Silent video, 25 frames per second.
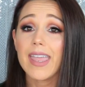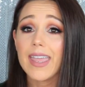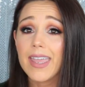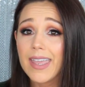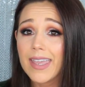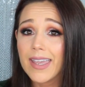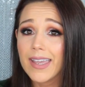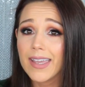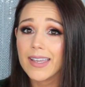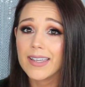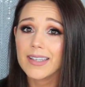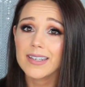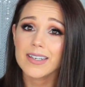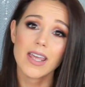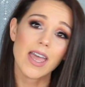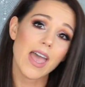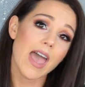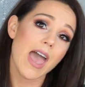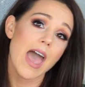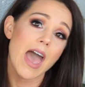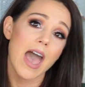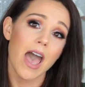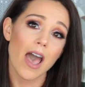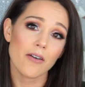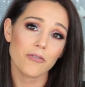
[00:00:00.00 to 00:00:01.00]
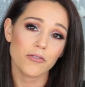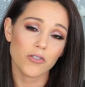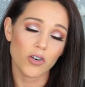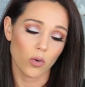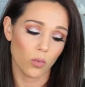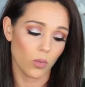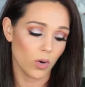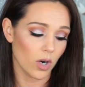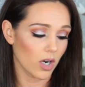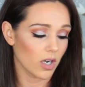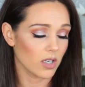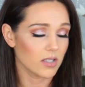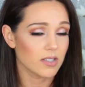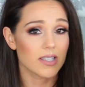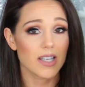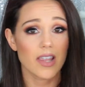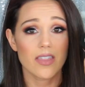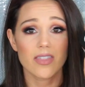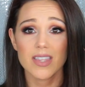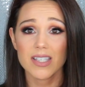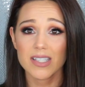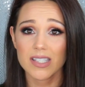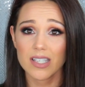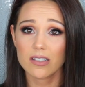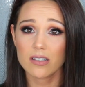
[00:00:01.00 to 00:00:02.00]
And afterwards,
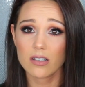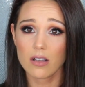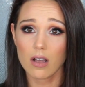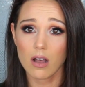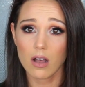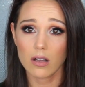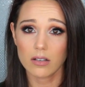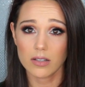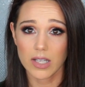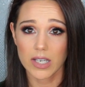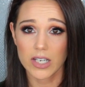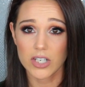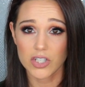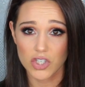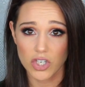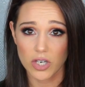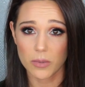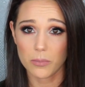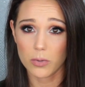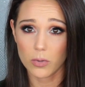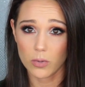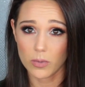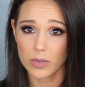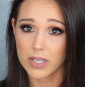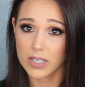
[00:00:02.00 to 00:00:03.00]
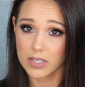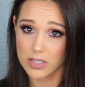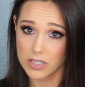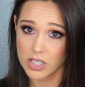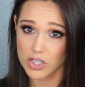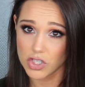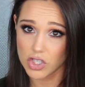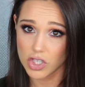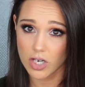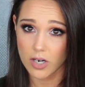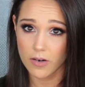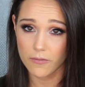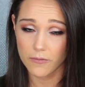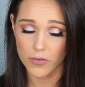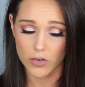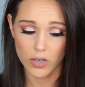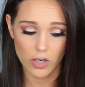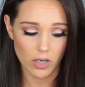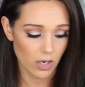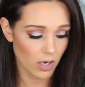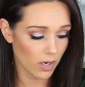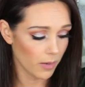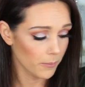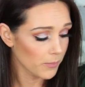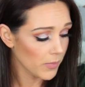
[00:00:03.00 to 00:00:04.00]
this is called like a shampoo and conditioner for
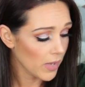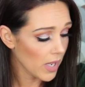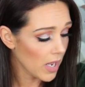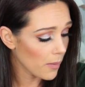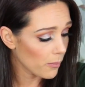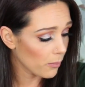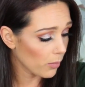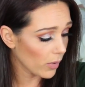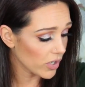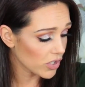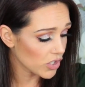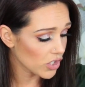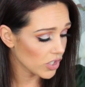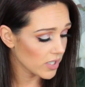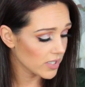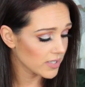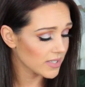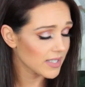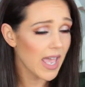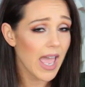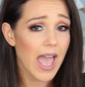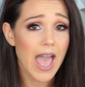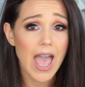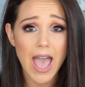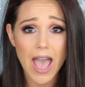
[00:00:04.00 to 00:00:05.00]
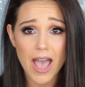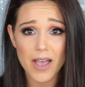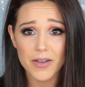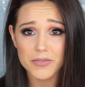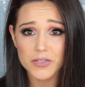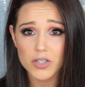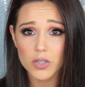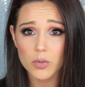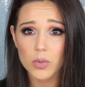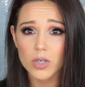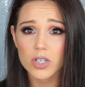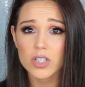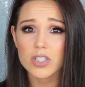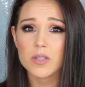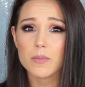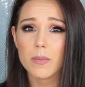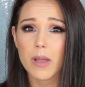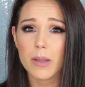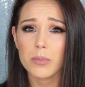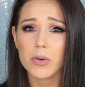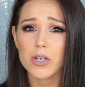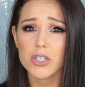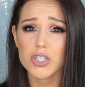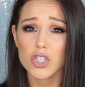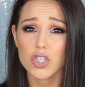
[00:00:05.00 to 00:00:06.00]
your brushes. Afterwards,
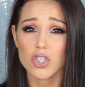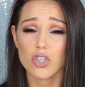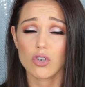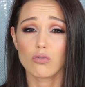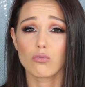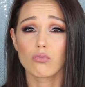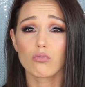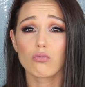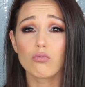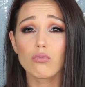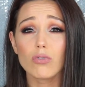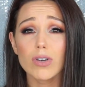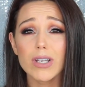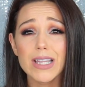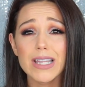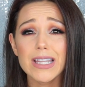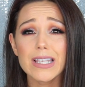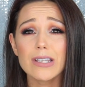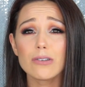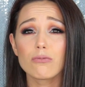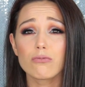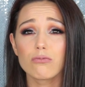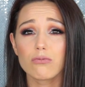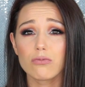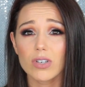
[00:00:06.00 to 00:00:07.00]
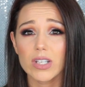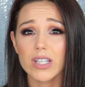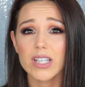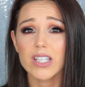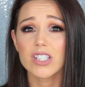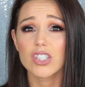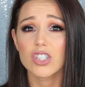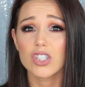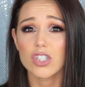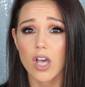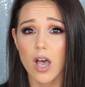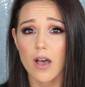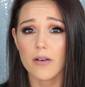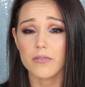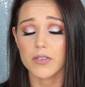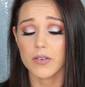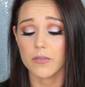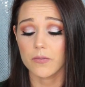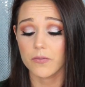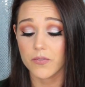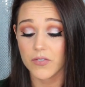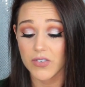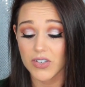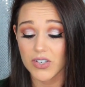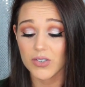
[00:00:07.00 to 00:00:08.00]
my brushes are really, really soft.
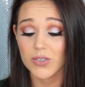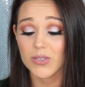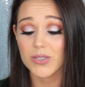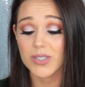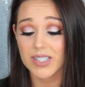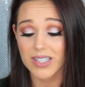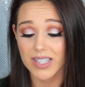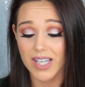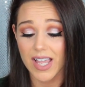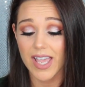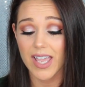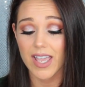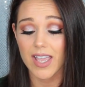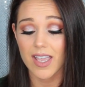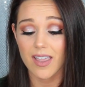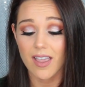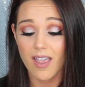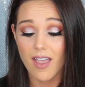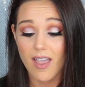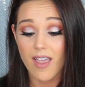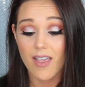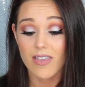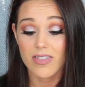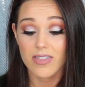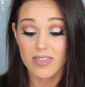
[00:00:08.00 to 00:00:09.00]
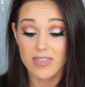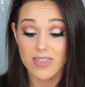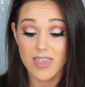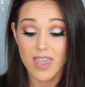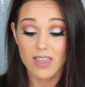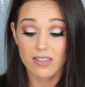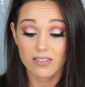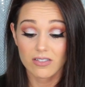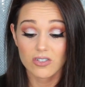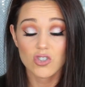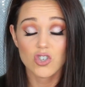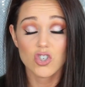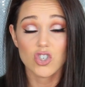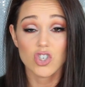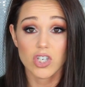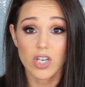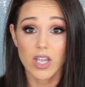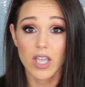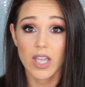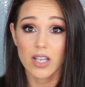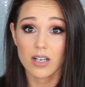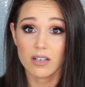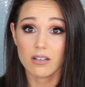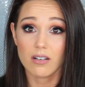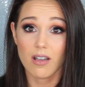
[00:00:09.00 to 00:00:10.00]
It feels like they
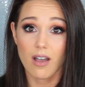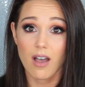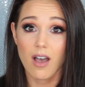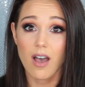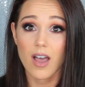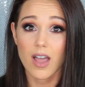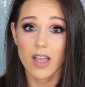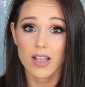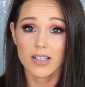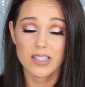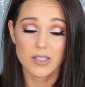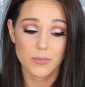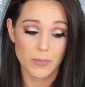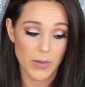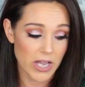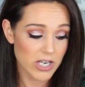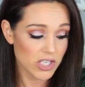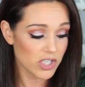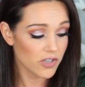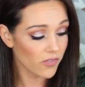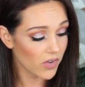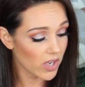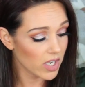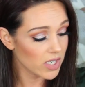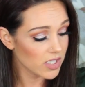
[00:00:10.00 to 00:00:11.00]
legit got a splash of